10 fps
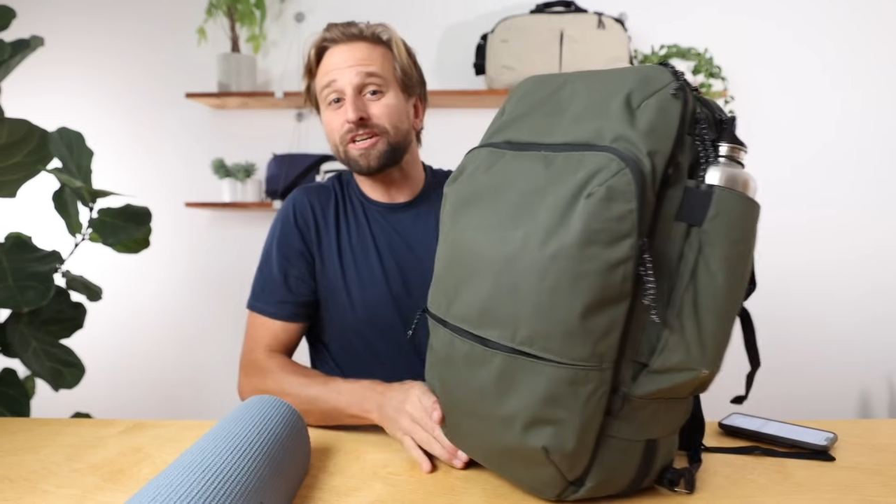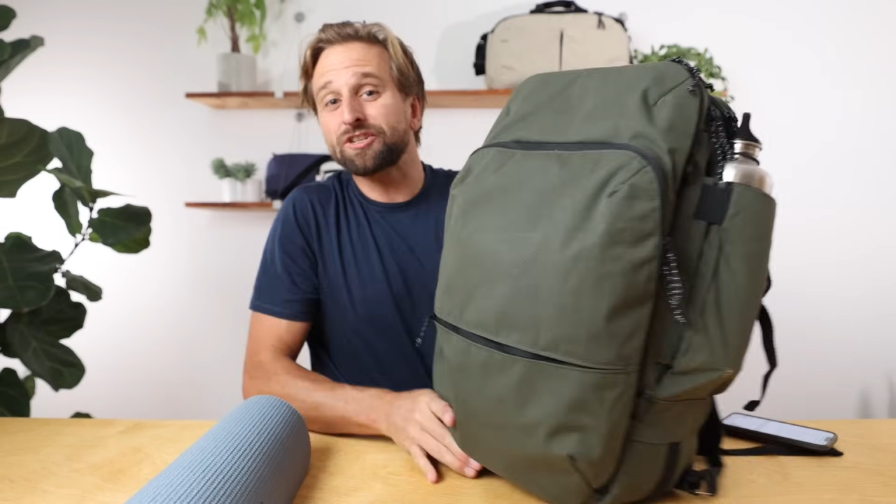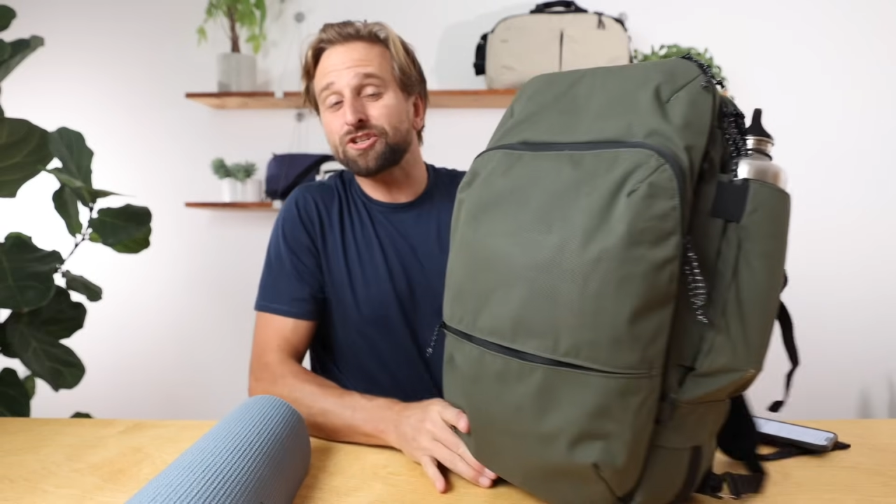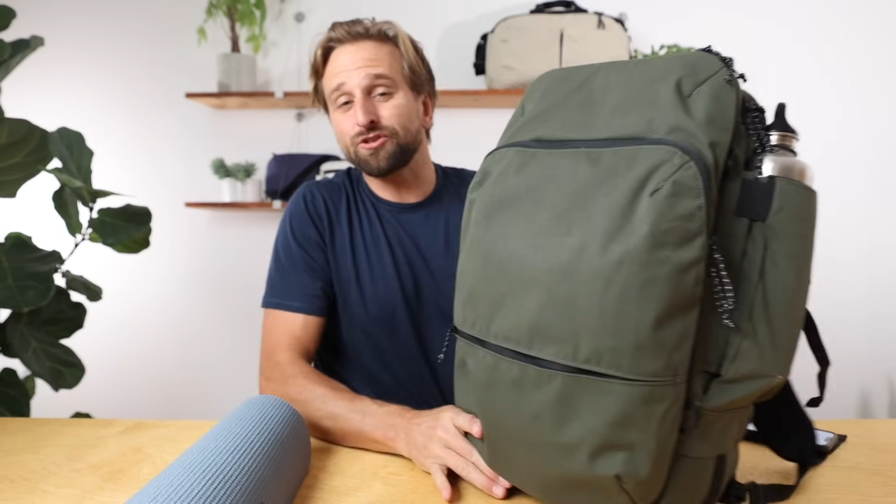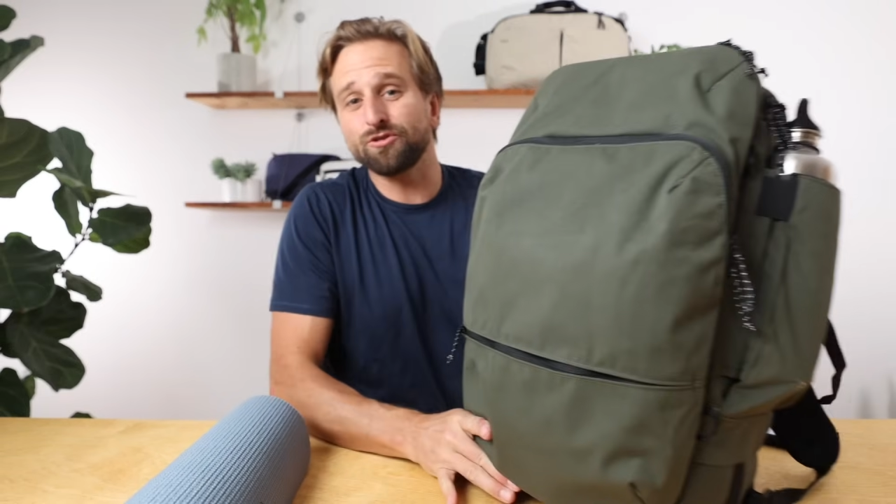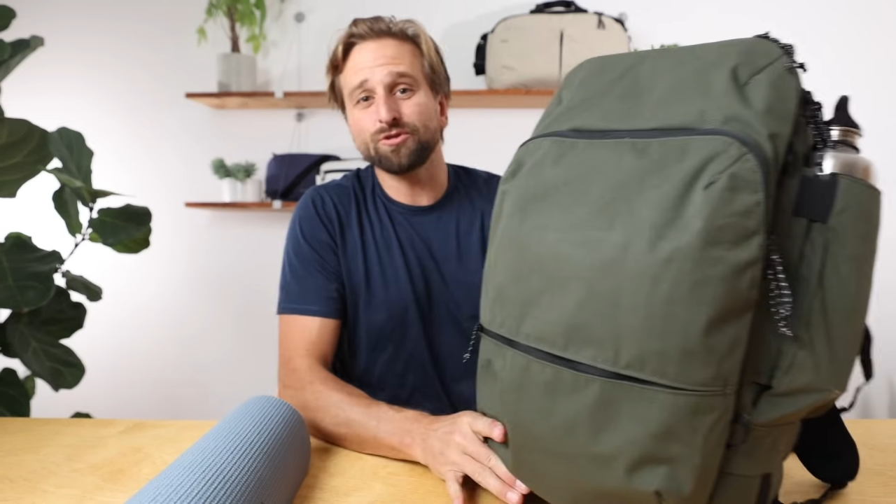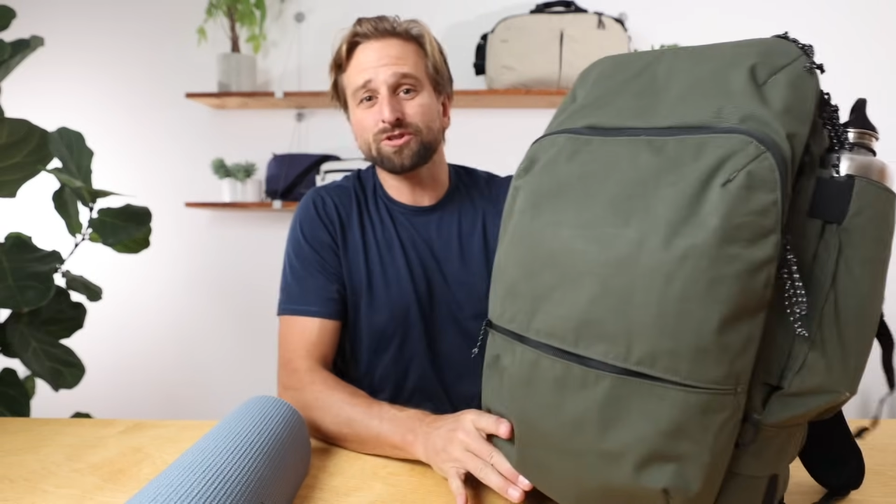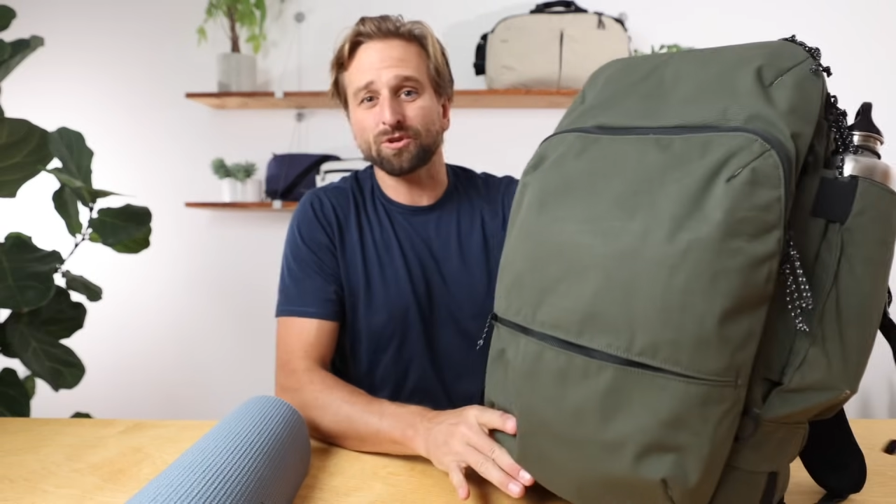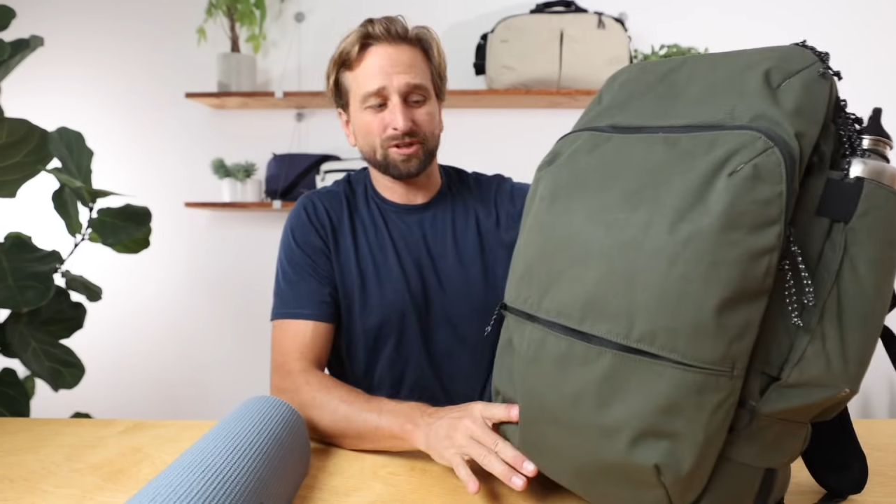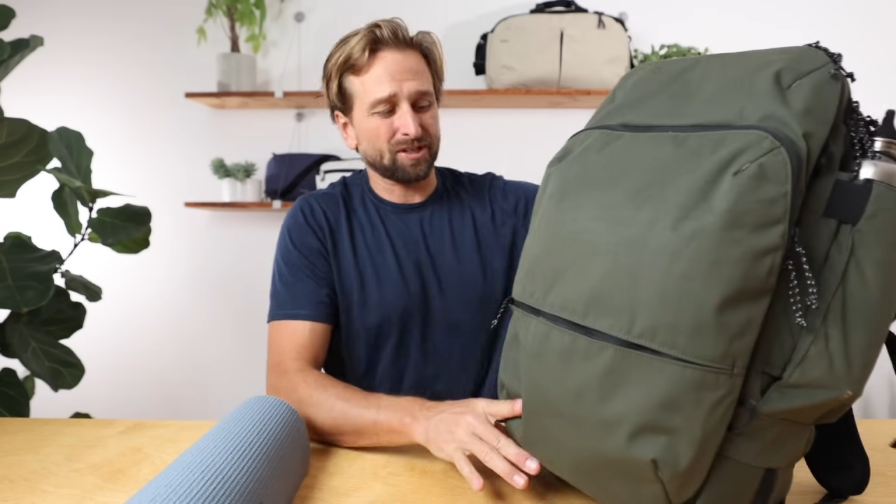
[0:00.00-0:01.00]

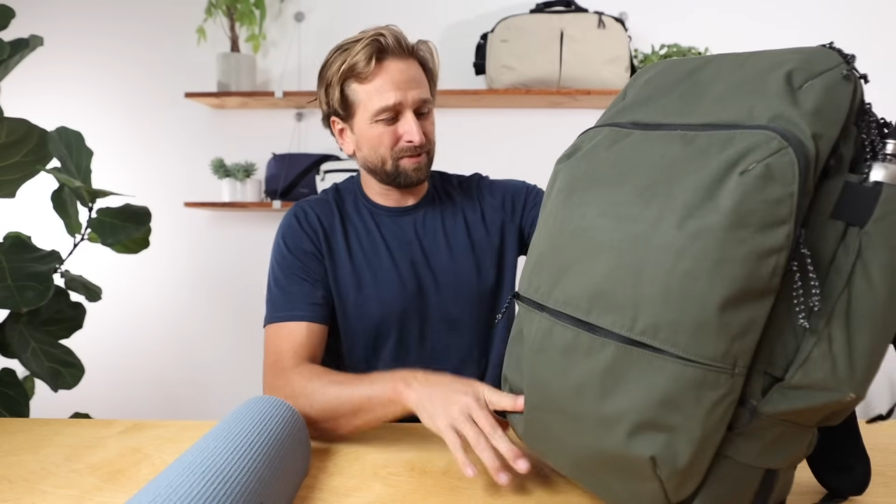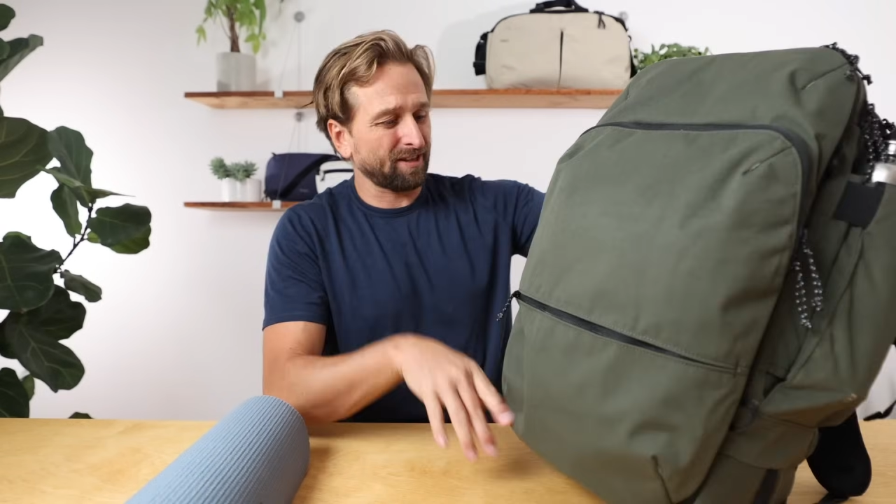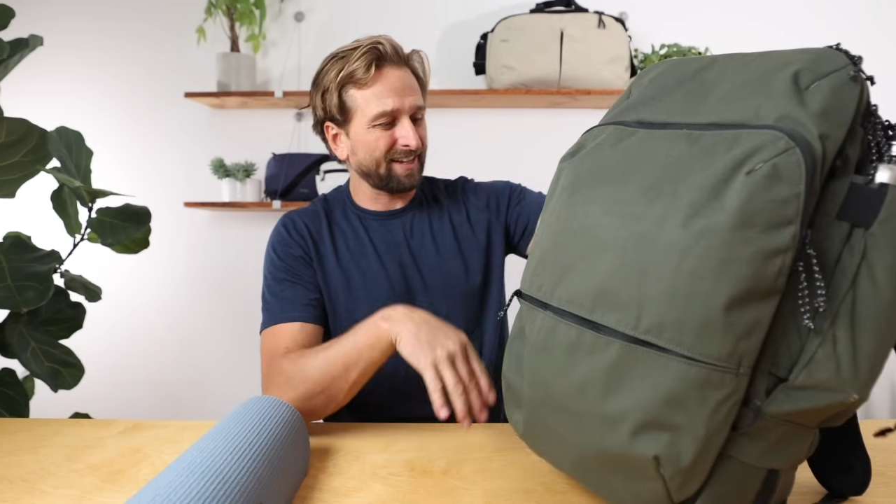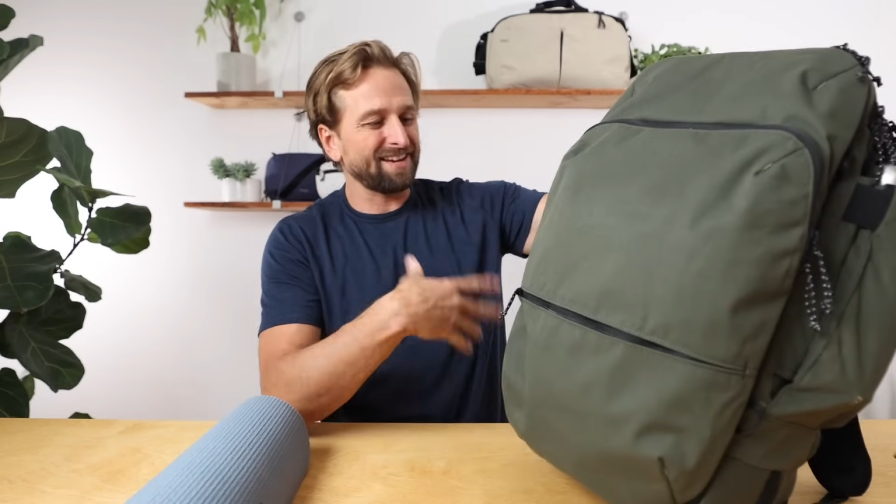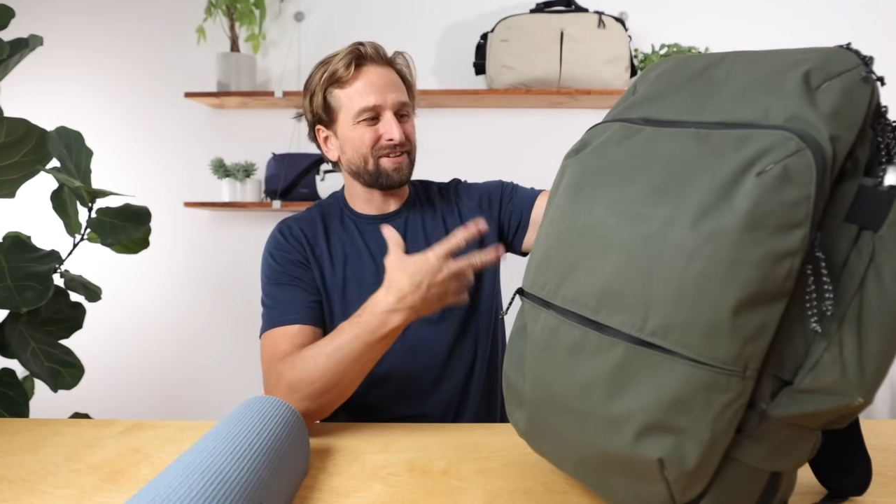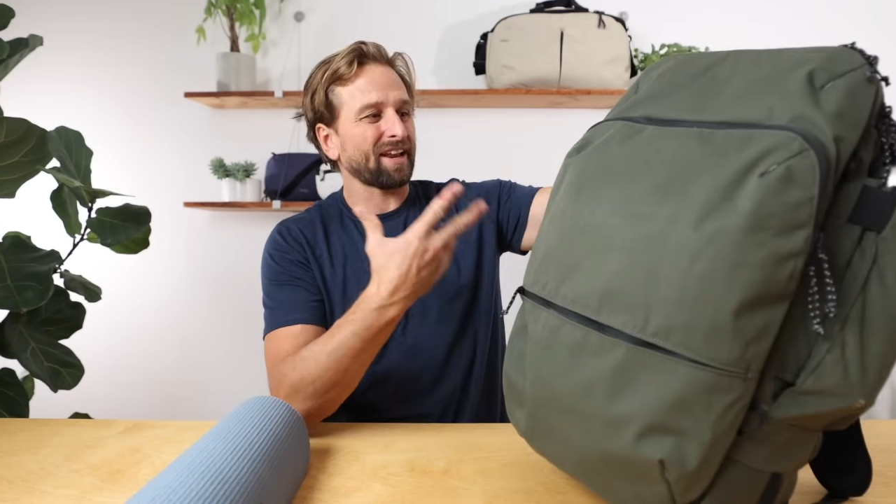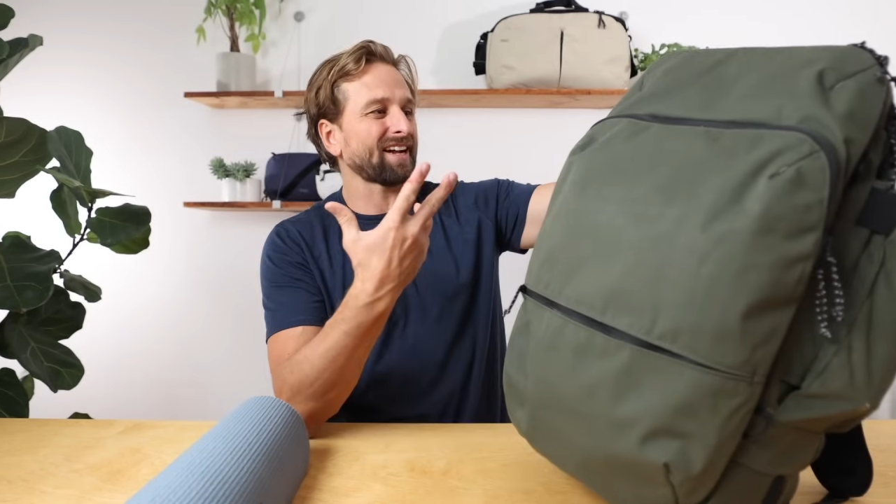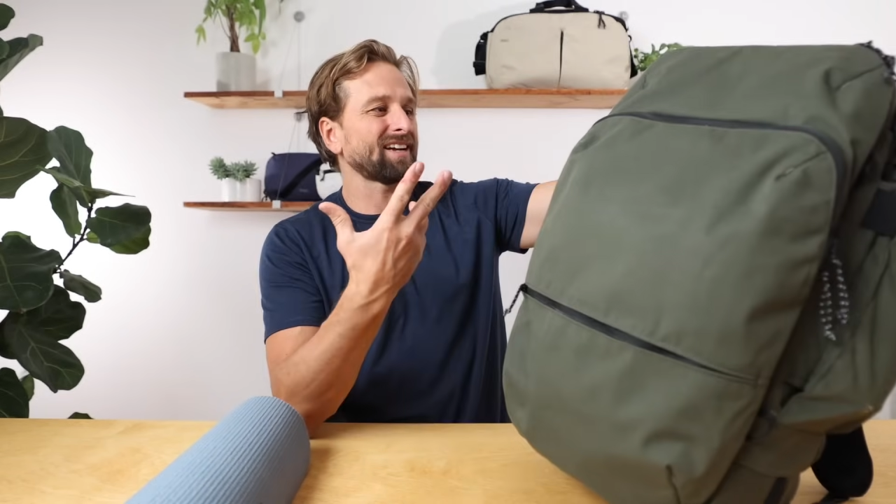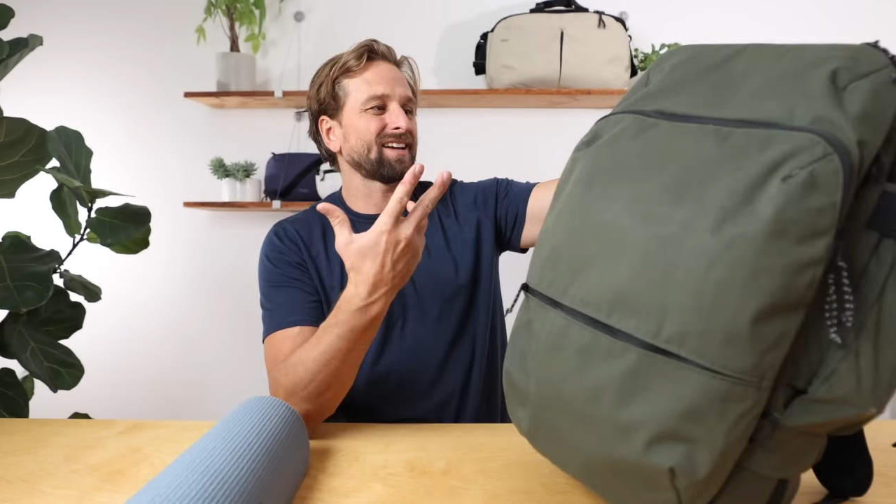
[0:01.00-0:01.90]
shoes or something like that, even like a